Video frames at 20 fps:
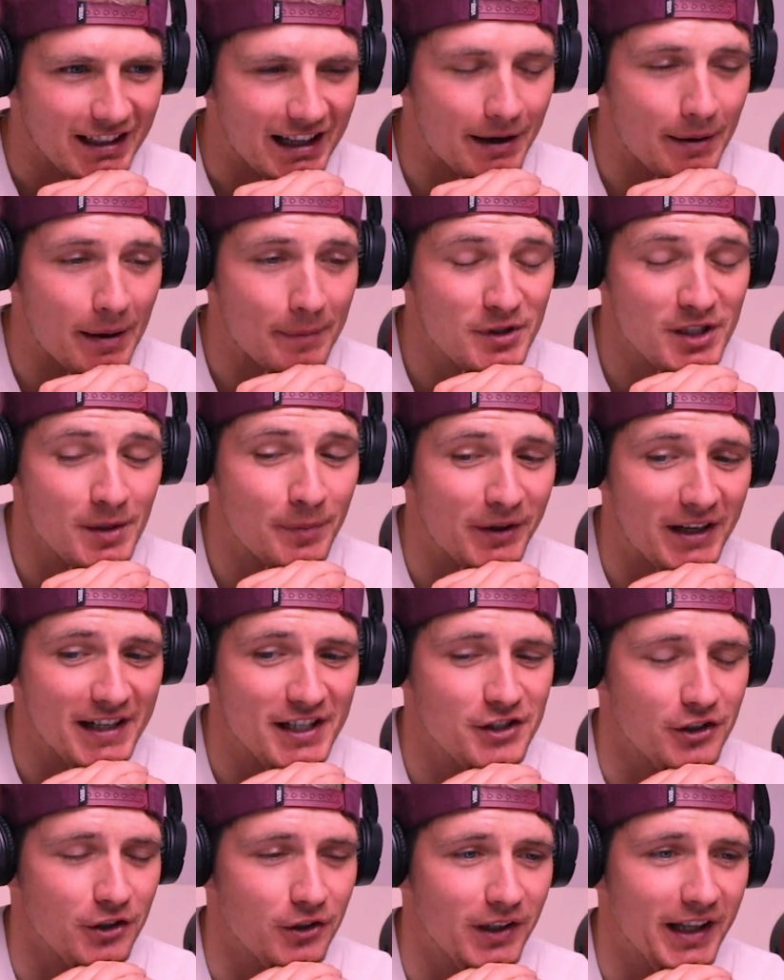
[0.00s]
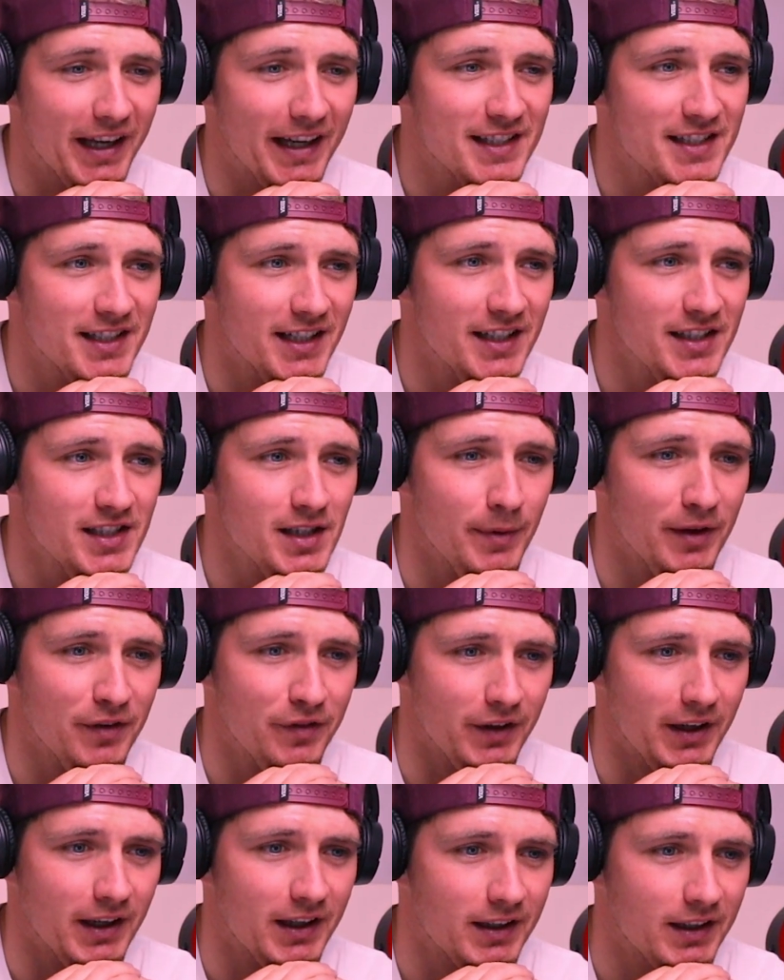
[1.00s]
I'm surprised you're only 18, to be
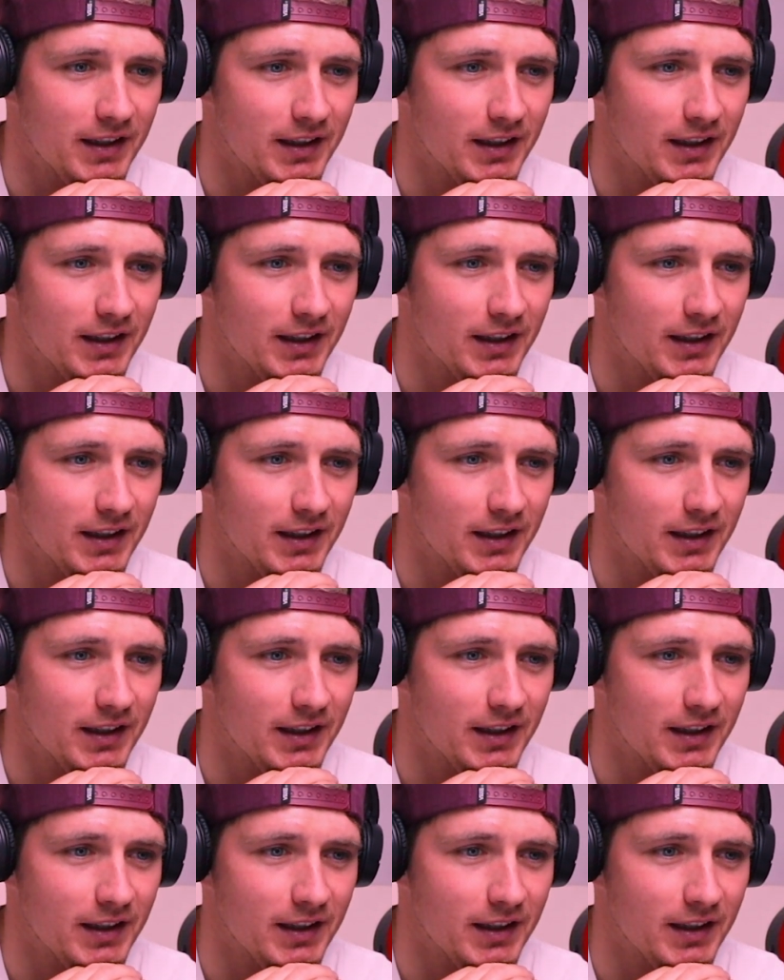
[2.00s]
fair.